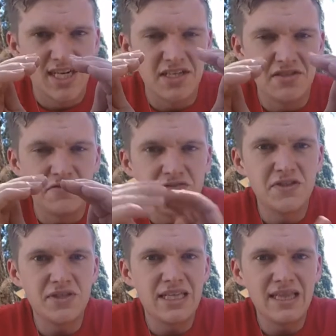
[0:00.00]
and the
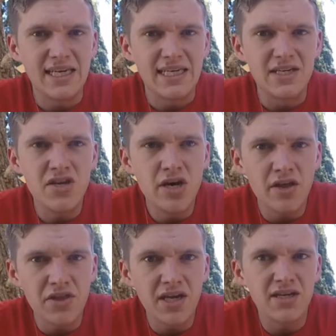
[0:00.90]
feeling like
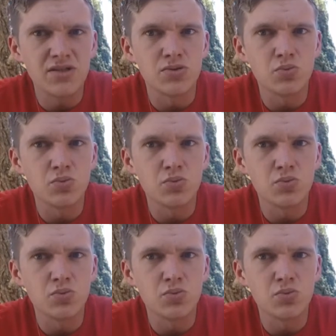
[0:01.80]
nothing is